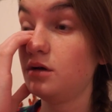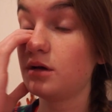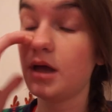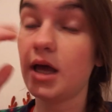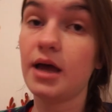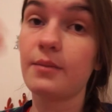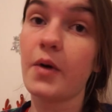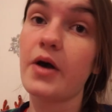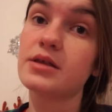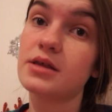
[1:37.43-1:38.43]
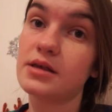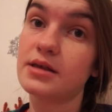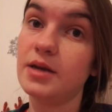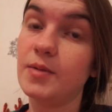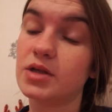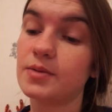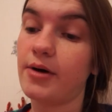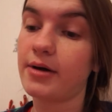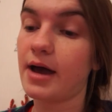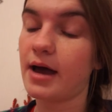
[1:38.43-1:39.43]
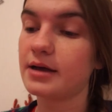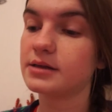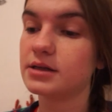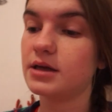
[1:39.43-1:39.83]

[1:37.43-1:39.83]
Yeah, I'm going to the cinema tomorrow, guys.